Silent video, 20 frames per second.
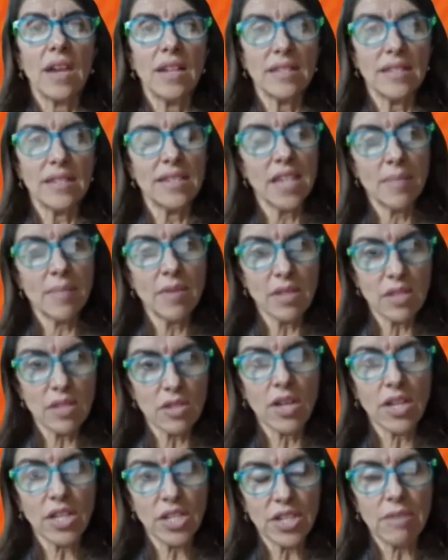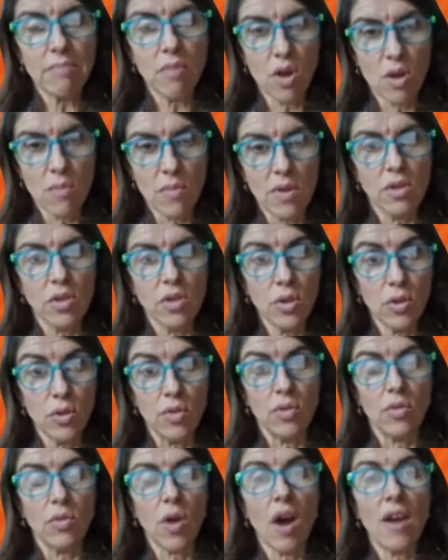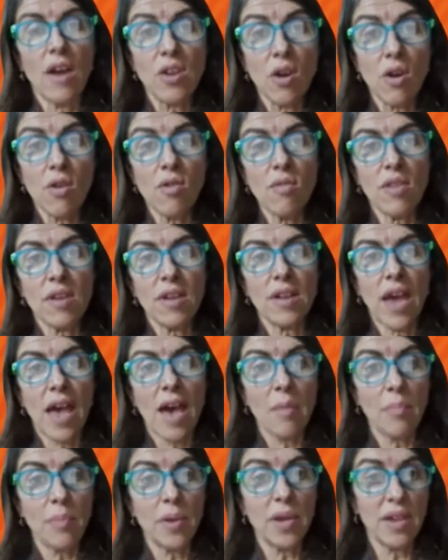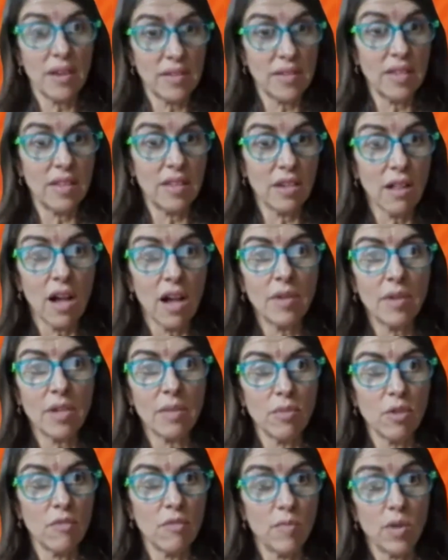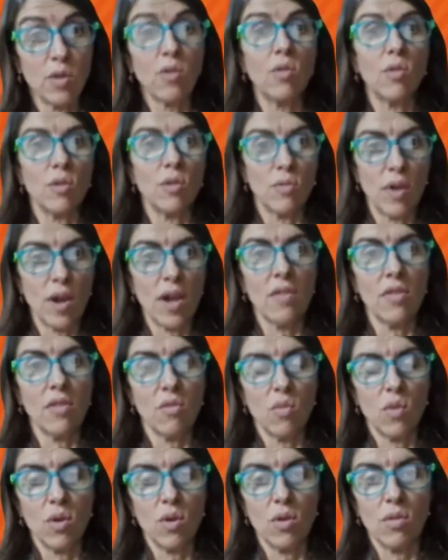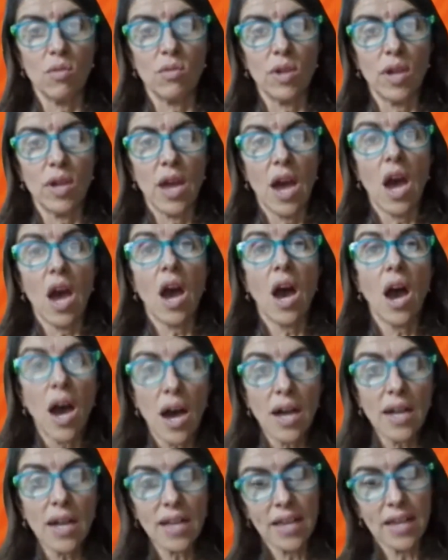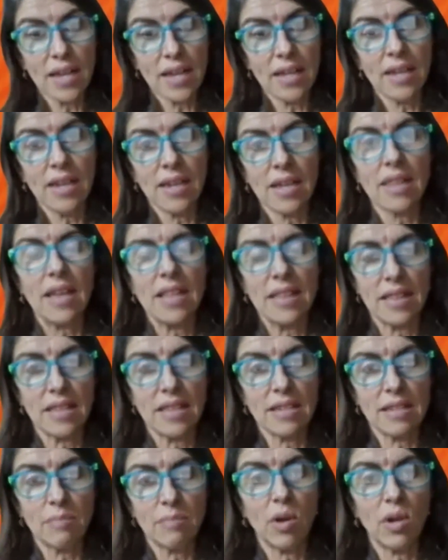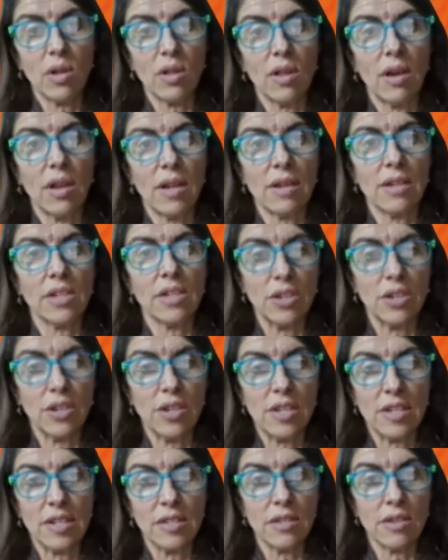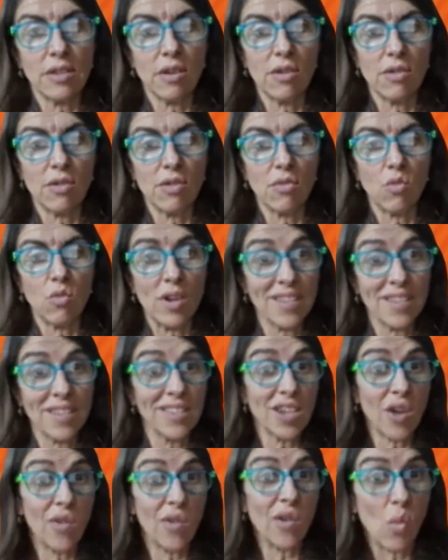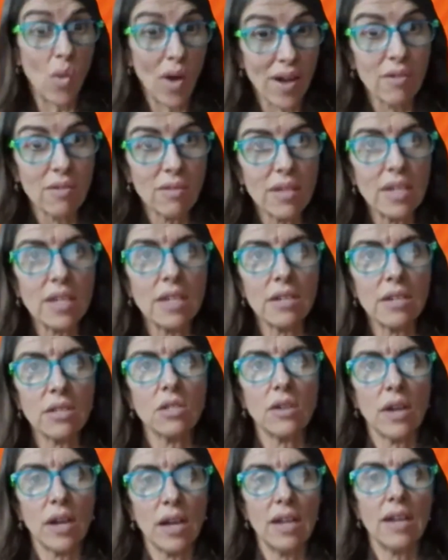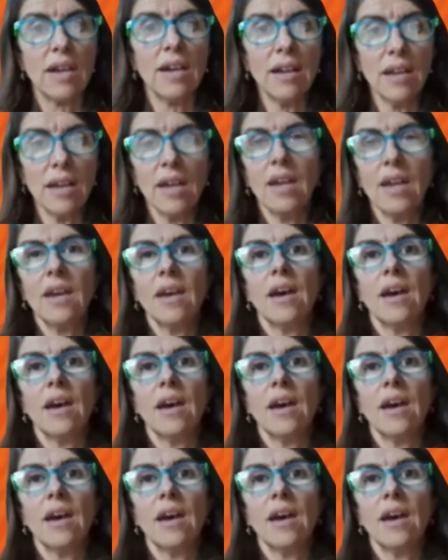it's a demonstration moment too. I know that our peers in the climate movement all around the world are keen that the spotlight shines on what is going well in Australia.